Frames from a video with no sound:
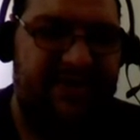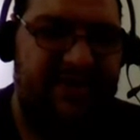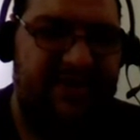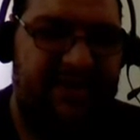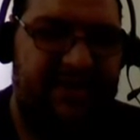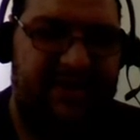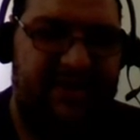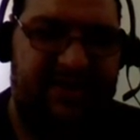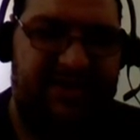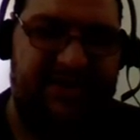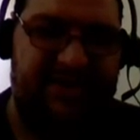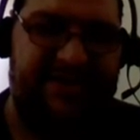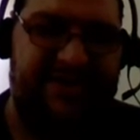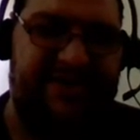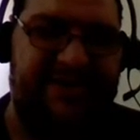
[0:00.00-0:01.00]

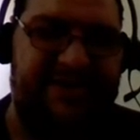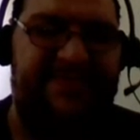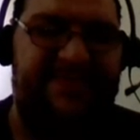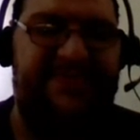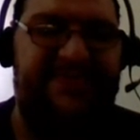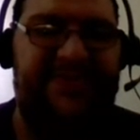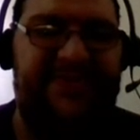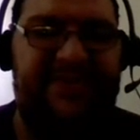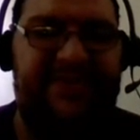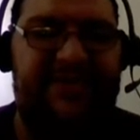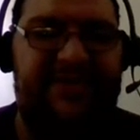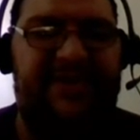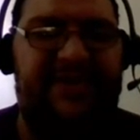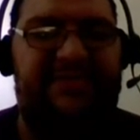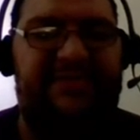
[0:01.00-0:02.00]
A
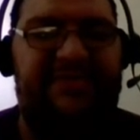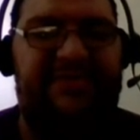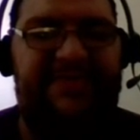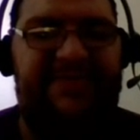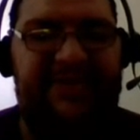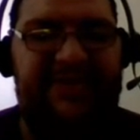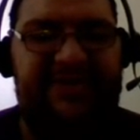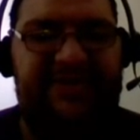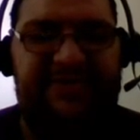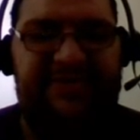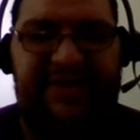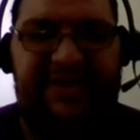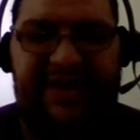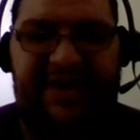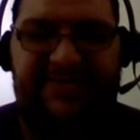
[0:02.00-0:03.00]
weapon you are absolutely
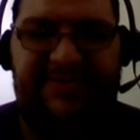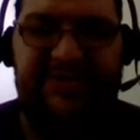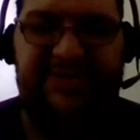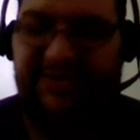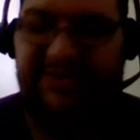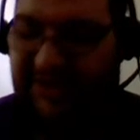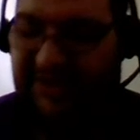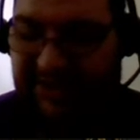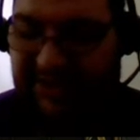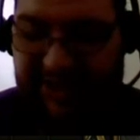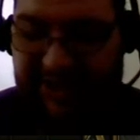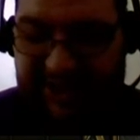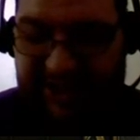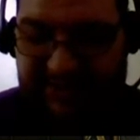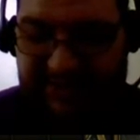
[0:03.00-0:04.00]
going to need
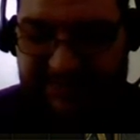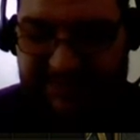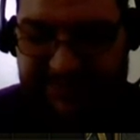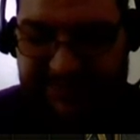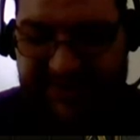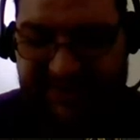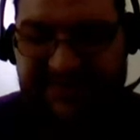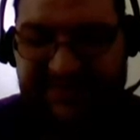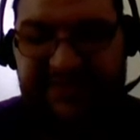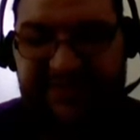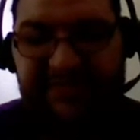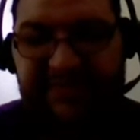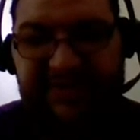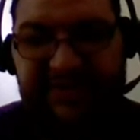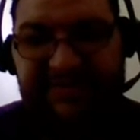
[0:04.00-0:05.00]
if you want to be able to
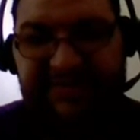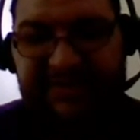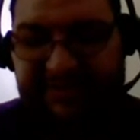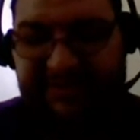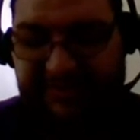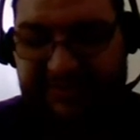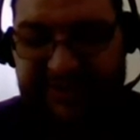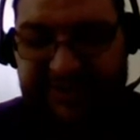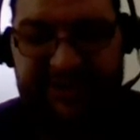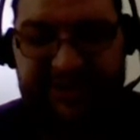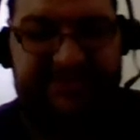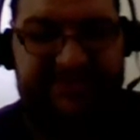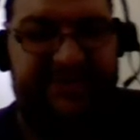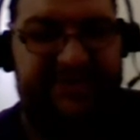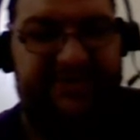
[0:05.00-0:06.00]
run this build
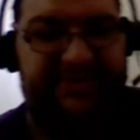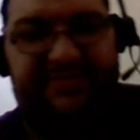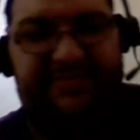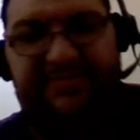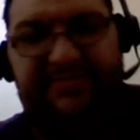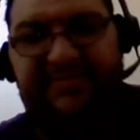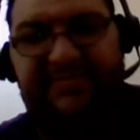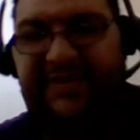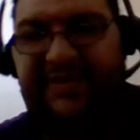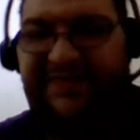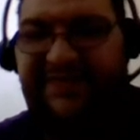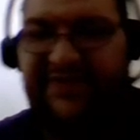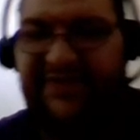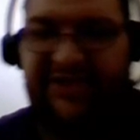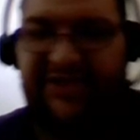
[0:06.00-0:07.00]
efficiently
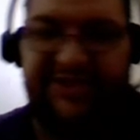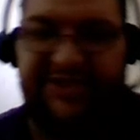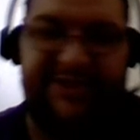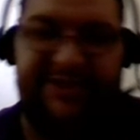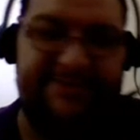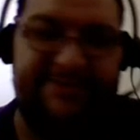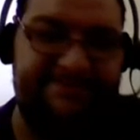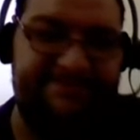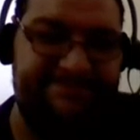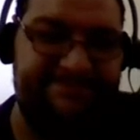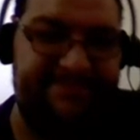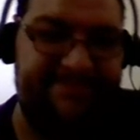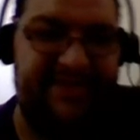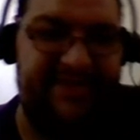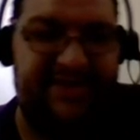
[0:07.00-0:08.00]

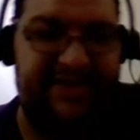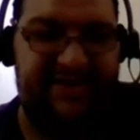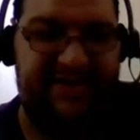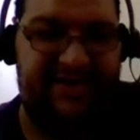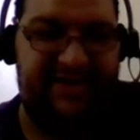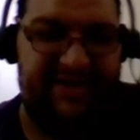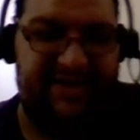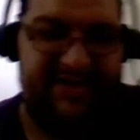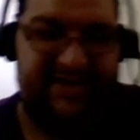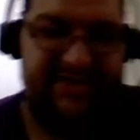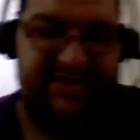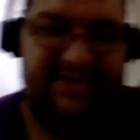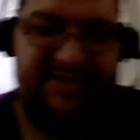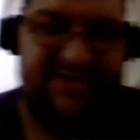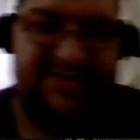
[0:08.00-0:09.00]
is the
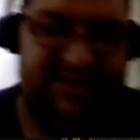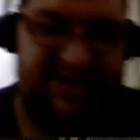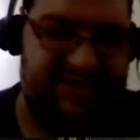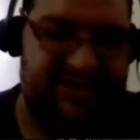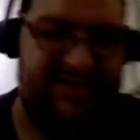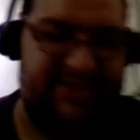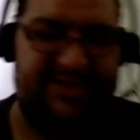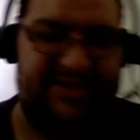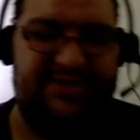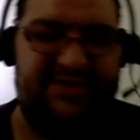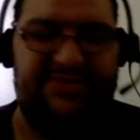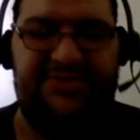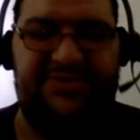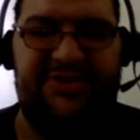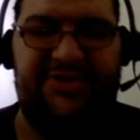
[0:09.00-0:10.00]
Incense Torch of the
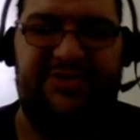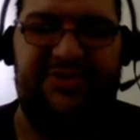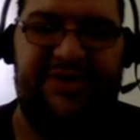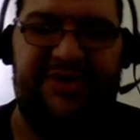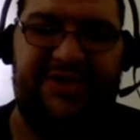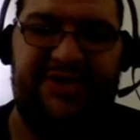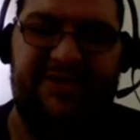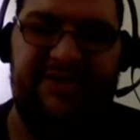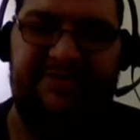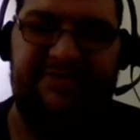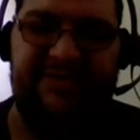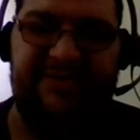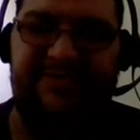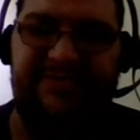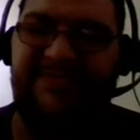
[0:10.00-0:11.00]
Grand Temple.
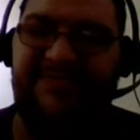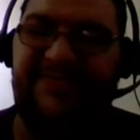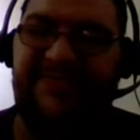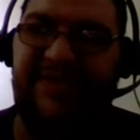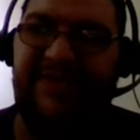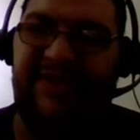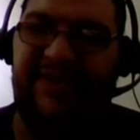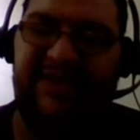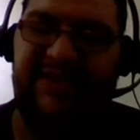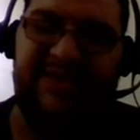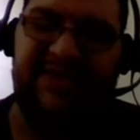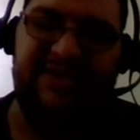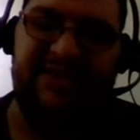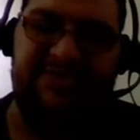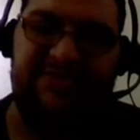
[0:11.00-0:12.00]
This
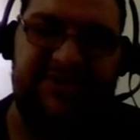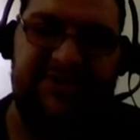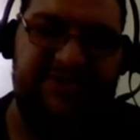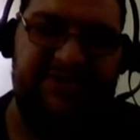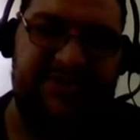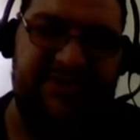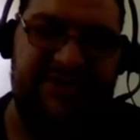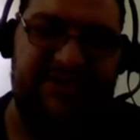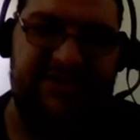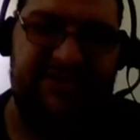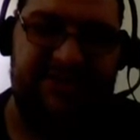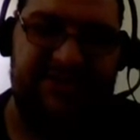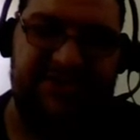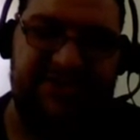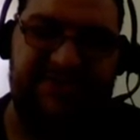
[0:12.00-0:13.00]
reduces your spirit
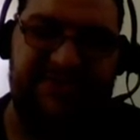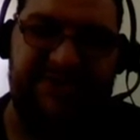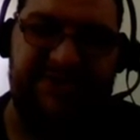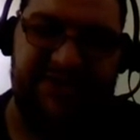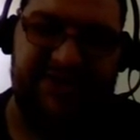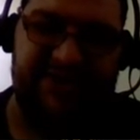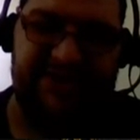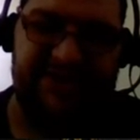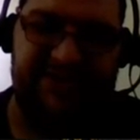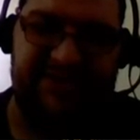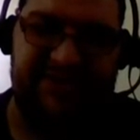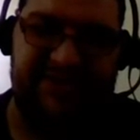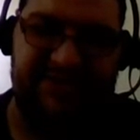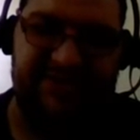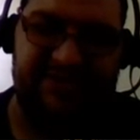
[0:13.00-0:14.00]
cost of Wave
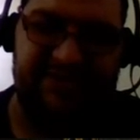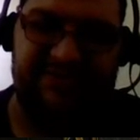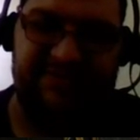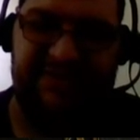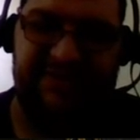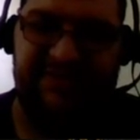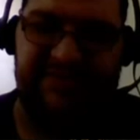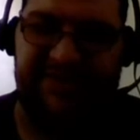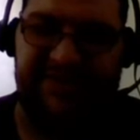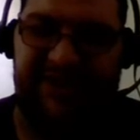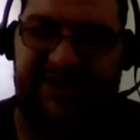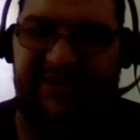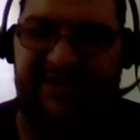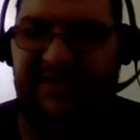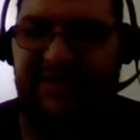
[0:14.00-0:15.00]
of Light
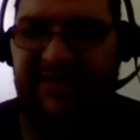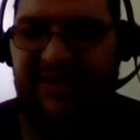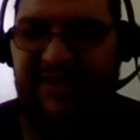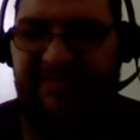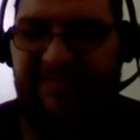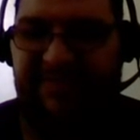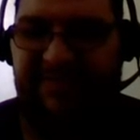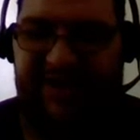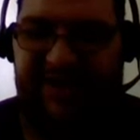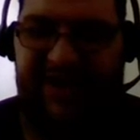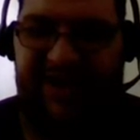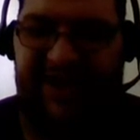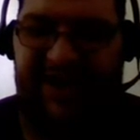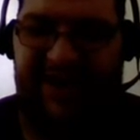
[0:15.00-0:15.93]
by half.